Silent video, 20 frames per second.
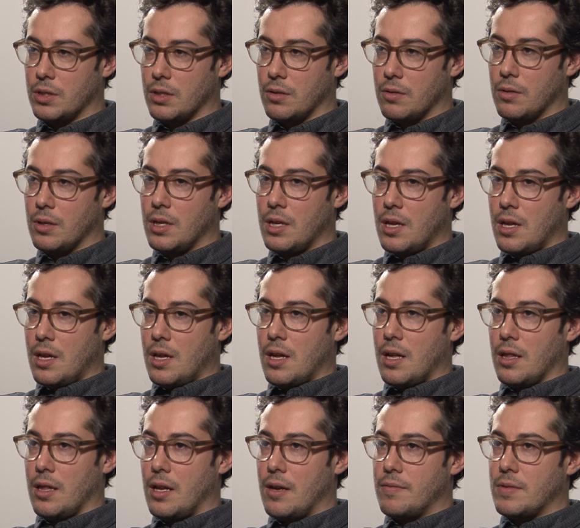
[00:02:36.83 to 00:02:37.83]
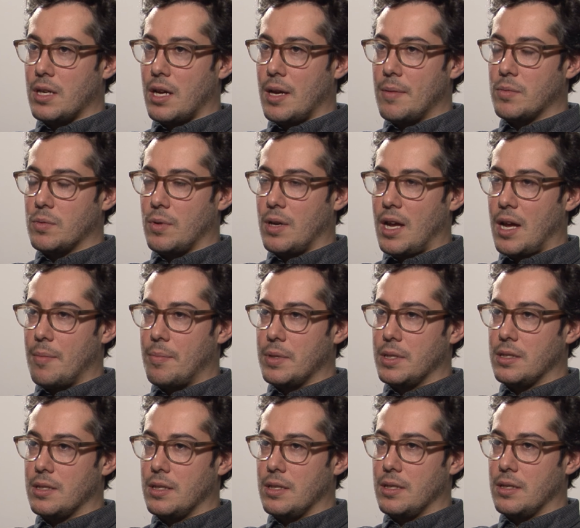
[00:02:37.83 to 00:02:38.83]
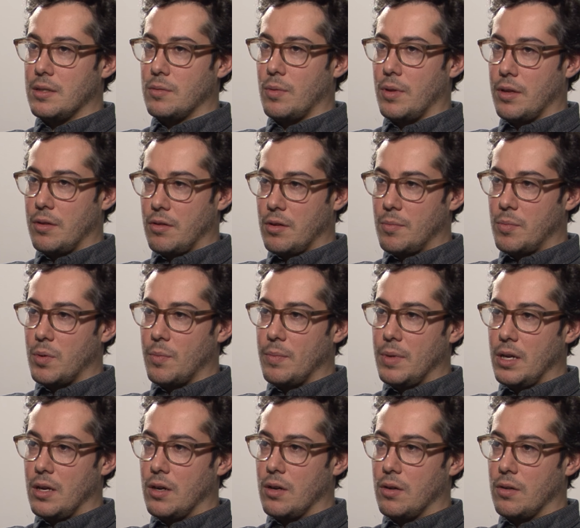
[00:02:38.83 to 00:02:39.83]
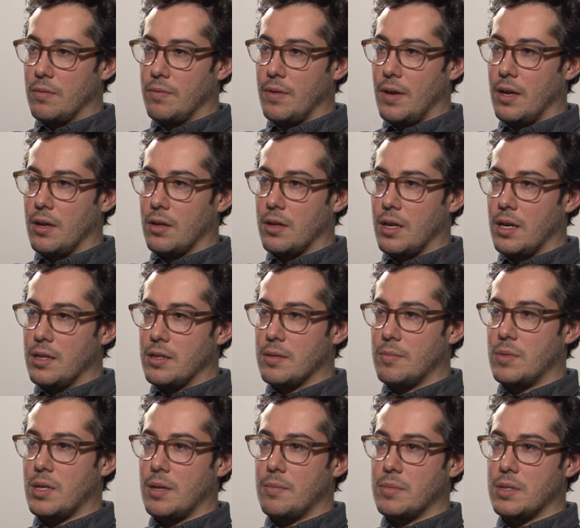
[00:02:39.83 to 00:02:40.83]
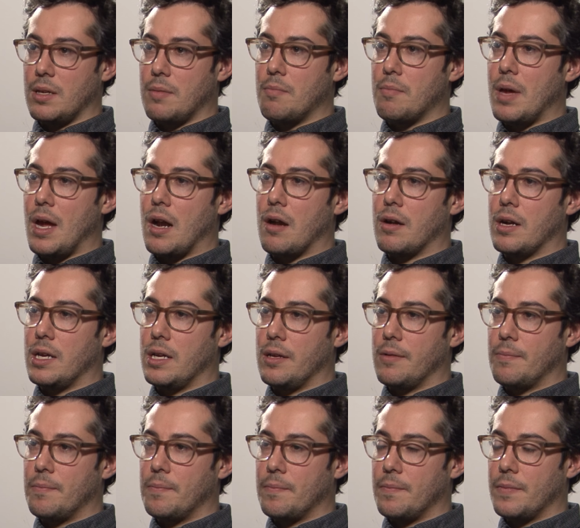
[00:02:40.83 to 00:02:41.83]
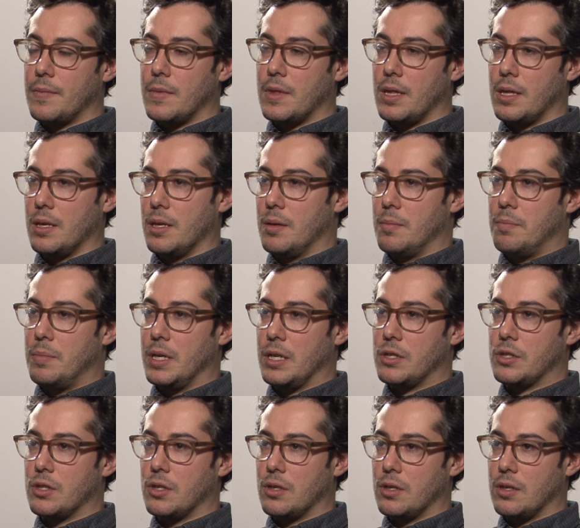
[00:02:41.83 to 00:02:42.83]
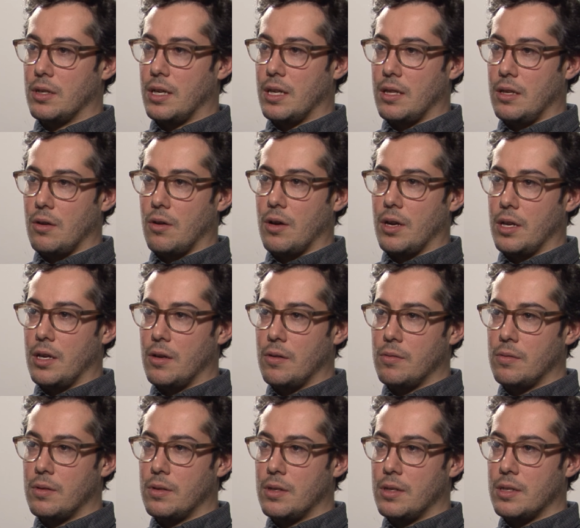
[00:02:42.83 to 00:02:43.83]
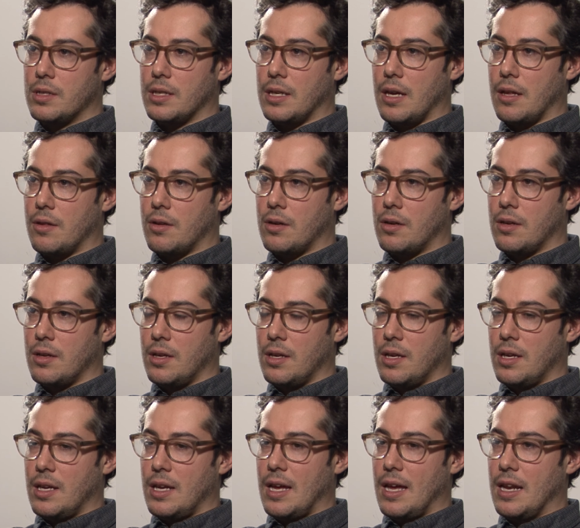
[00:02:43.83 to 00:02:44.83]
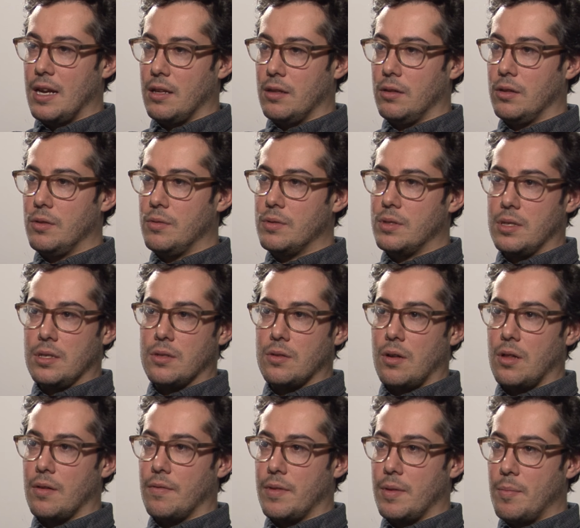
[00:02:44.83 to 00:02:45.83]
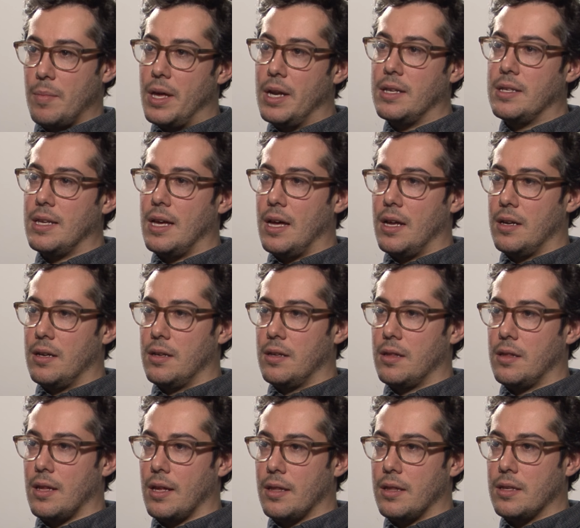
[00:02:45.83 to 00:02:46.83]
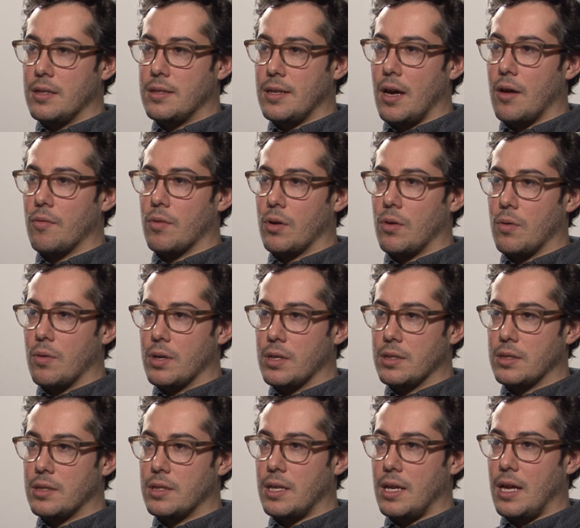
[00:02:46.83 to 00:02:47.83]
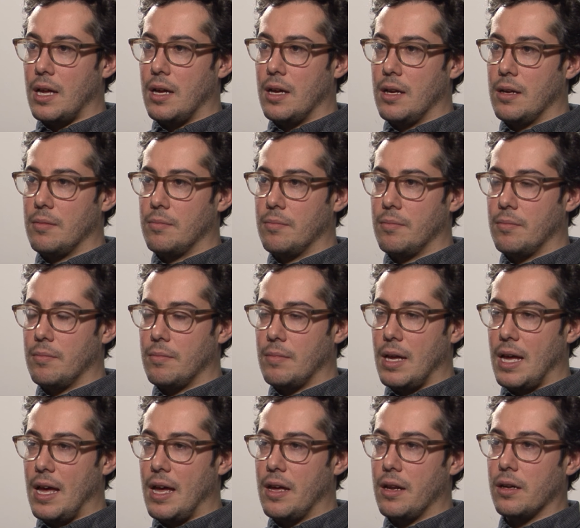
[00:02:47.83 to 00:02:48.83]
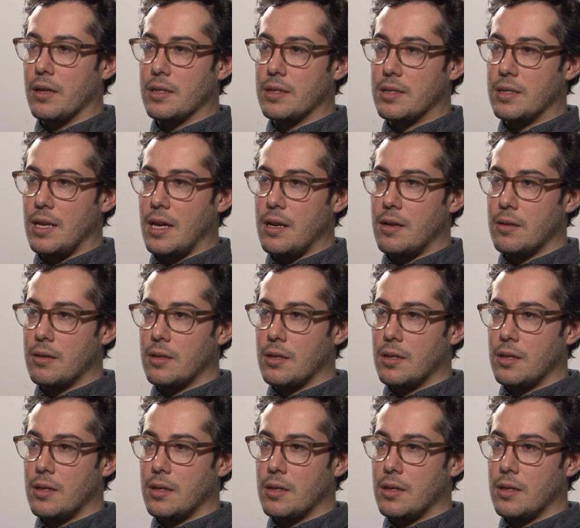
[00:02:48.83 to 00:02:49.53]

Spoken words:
So a lot of times what happens is, whether you're in Premiere or Final Cut, sometimes they marry the picture and the audio together, and it loses all of the metadata that the sound recordist had on set.